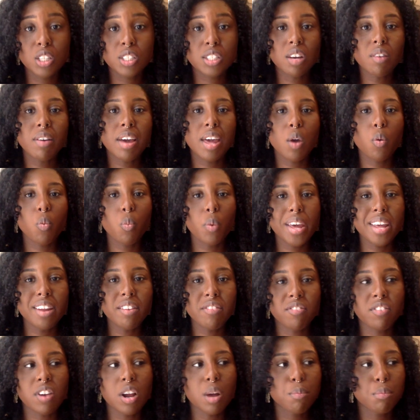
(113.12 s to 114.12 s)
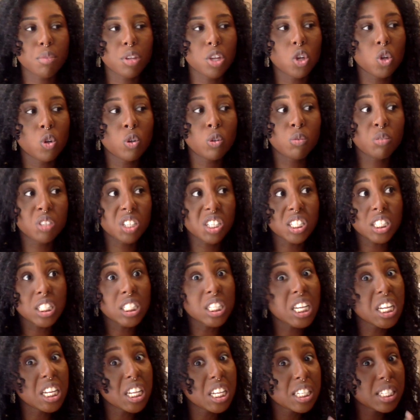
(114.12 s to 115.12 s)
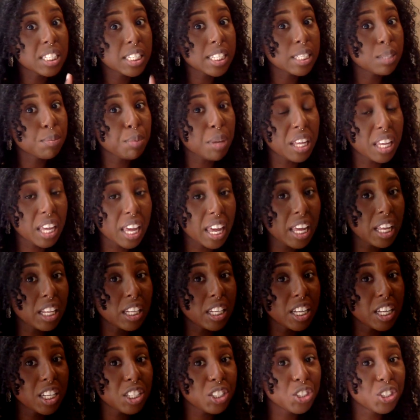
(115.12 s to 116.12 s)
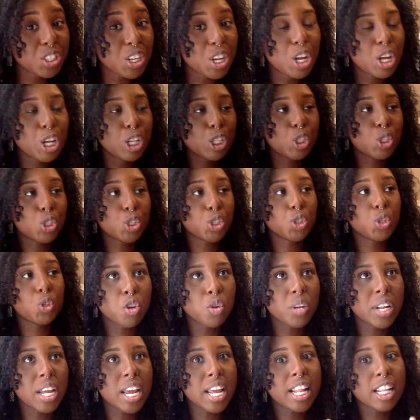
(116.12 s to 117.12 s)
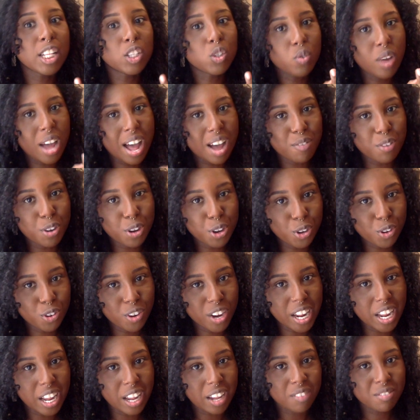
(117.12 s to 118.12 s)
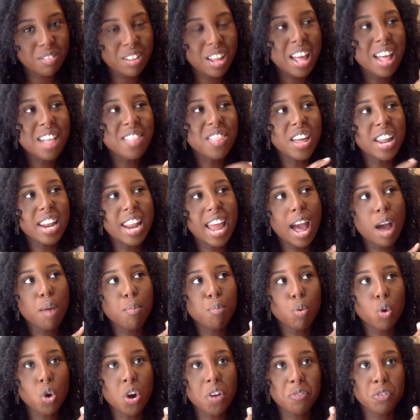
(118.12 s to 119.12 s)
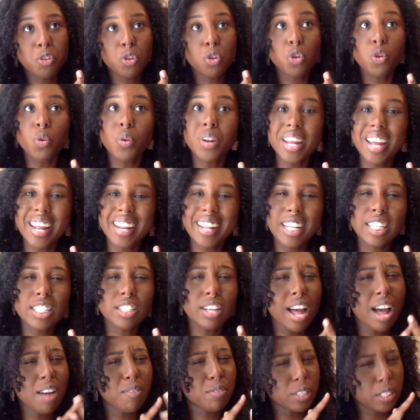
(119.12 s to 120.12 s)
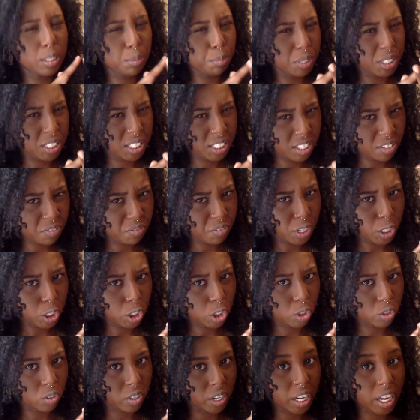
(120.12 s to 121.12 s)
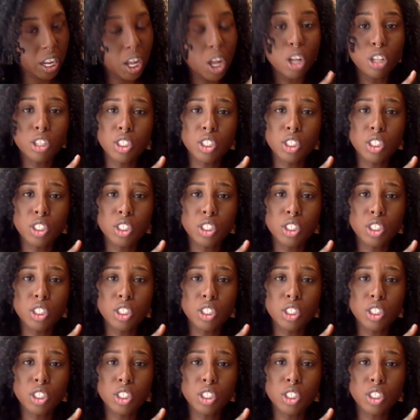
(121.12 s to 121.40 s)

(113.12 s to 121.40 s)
So it went from you just needing to speak English to you needing to have a degree. Then that morphed to you needing to have a specific degree.